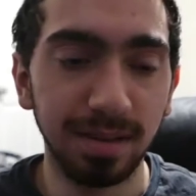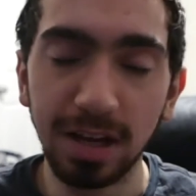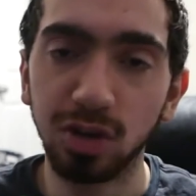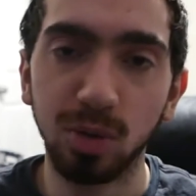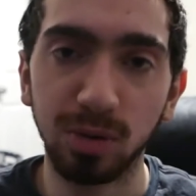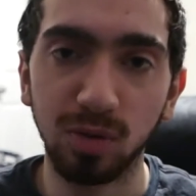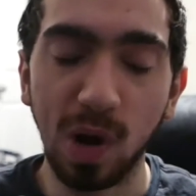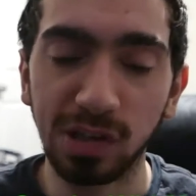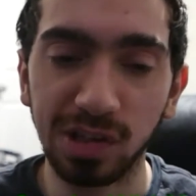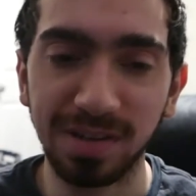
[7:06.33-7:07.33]
Thank you so much for
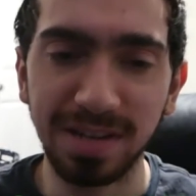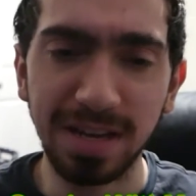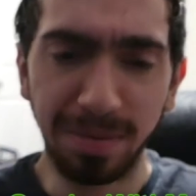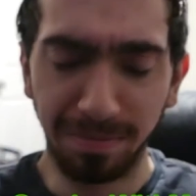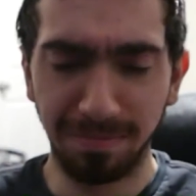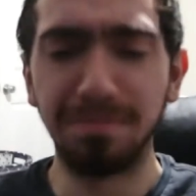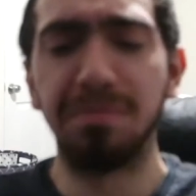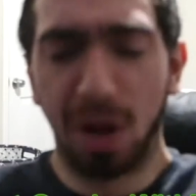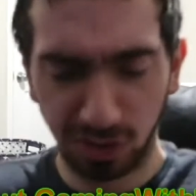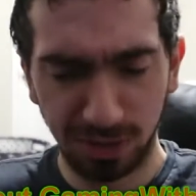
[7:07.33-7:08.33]
watching. It
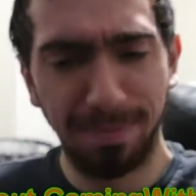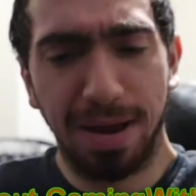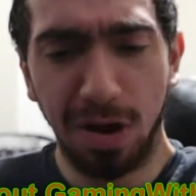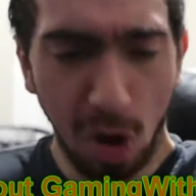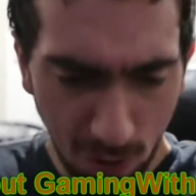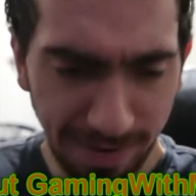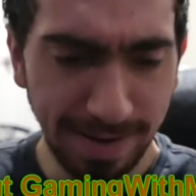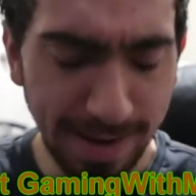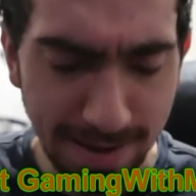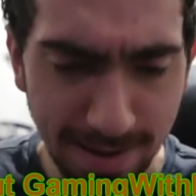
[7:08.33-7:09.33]
melts my
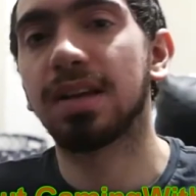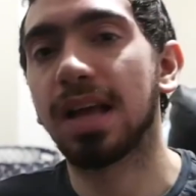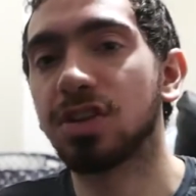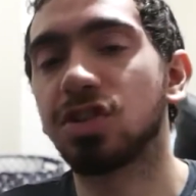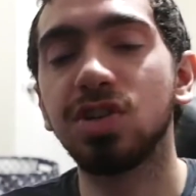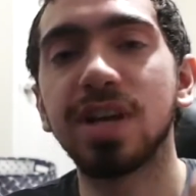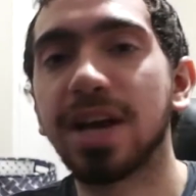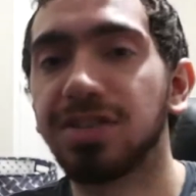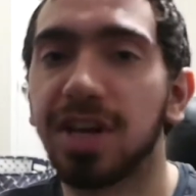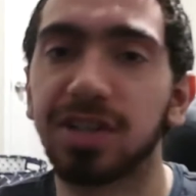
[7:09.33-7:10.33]
heart. I'll see you
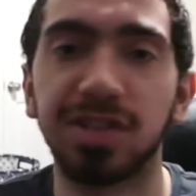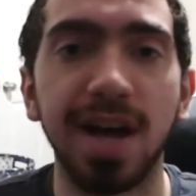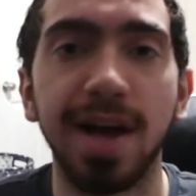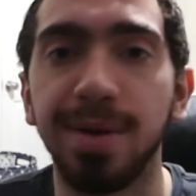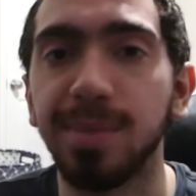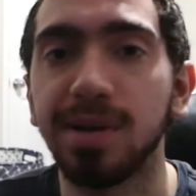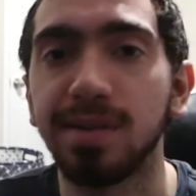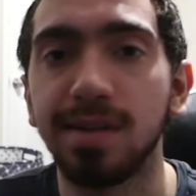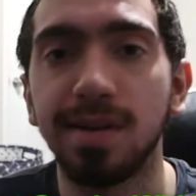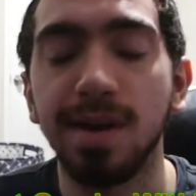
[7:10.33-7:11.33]
guys next time.
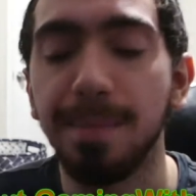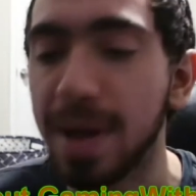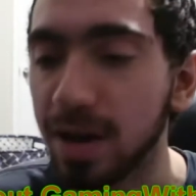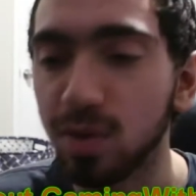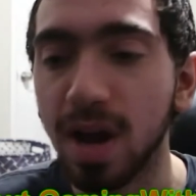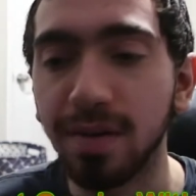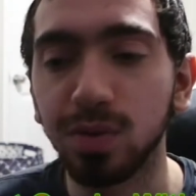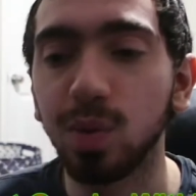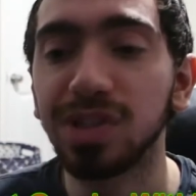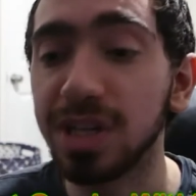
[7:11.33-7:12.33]

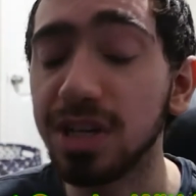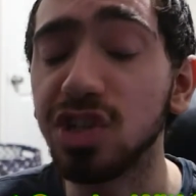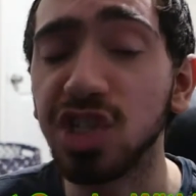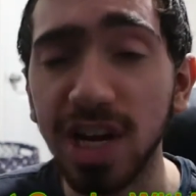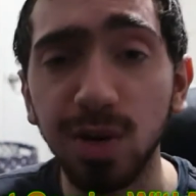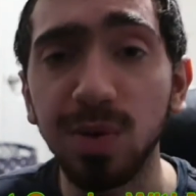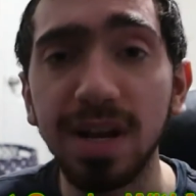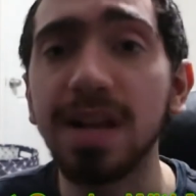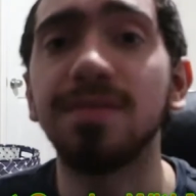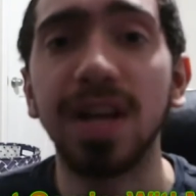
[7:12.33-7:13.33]
Minecraft was a genuine
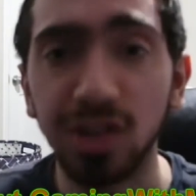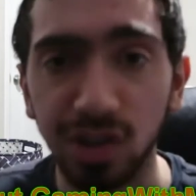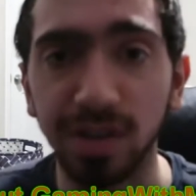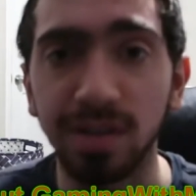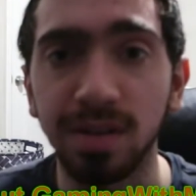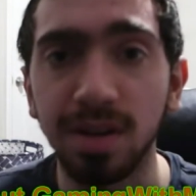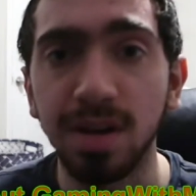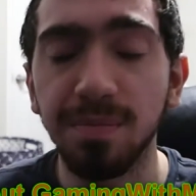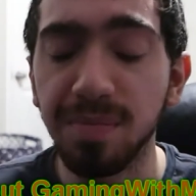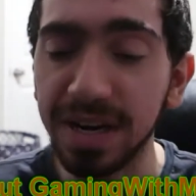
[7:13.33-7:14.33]
adventure,
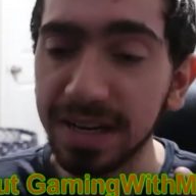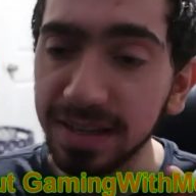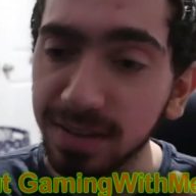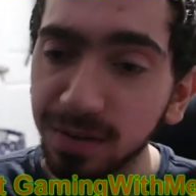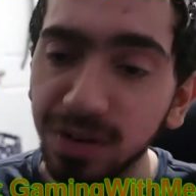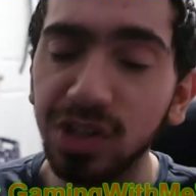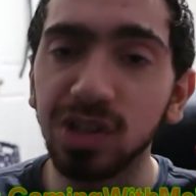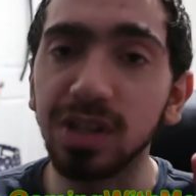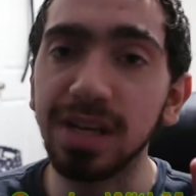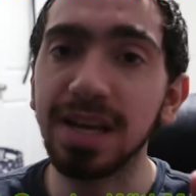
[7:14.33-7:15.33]
but it is
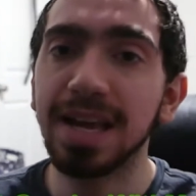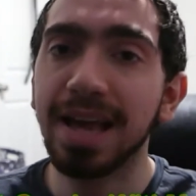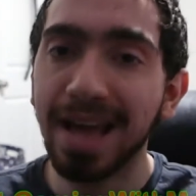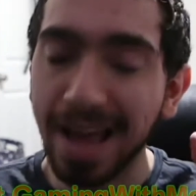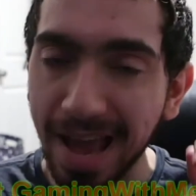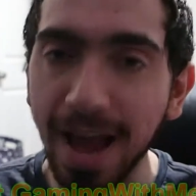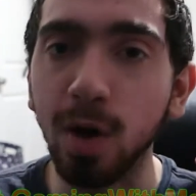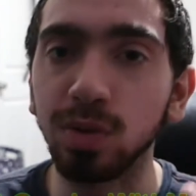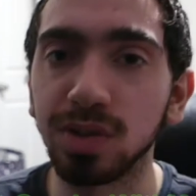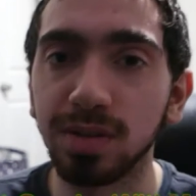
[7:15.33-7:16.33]
officially
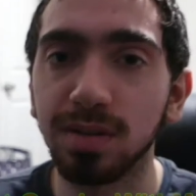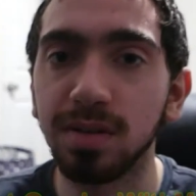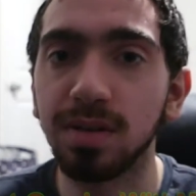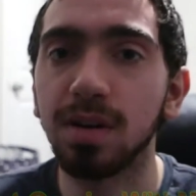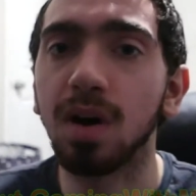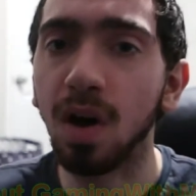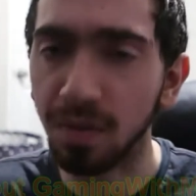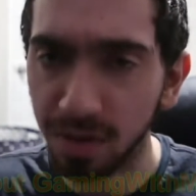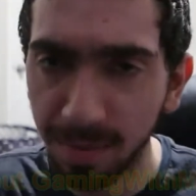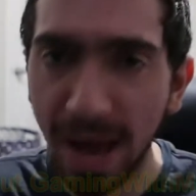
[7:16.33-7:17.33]
out of the